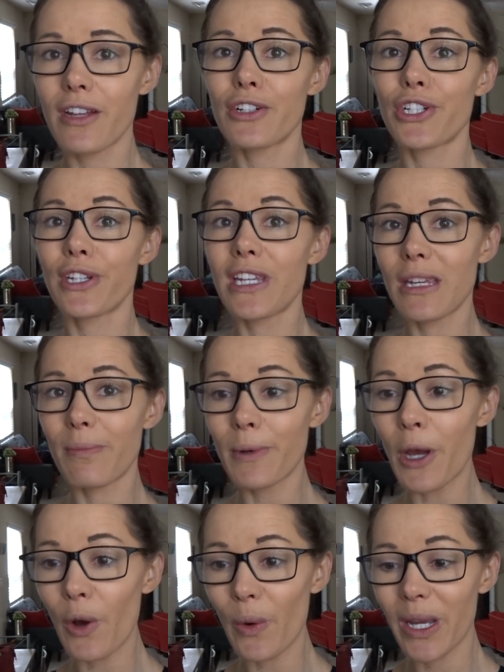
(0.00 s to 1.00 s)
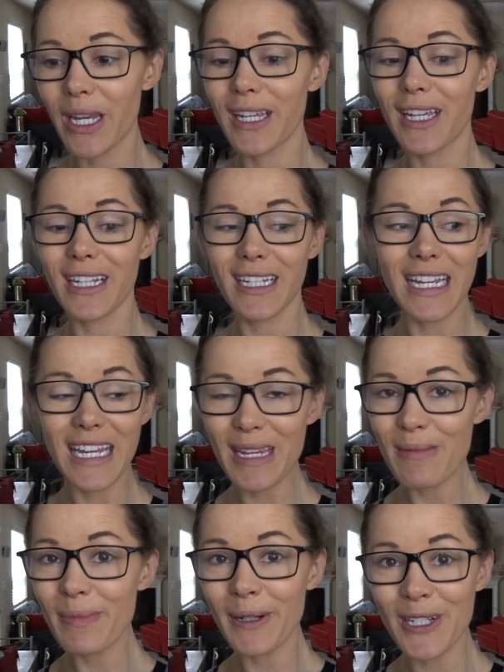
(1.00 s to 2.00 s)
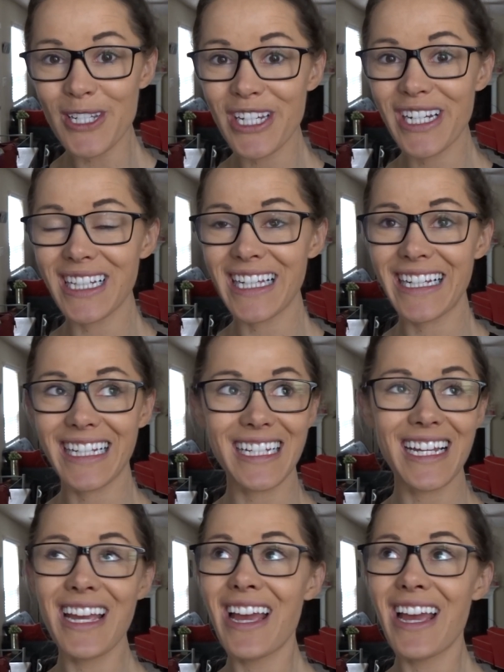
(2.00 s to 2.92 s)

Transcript: other to keep going, keep pushing. Like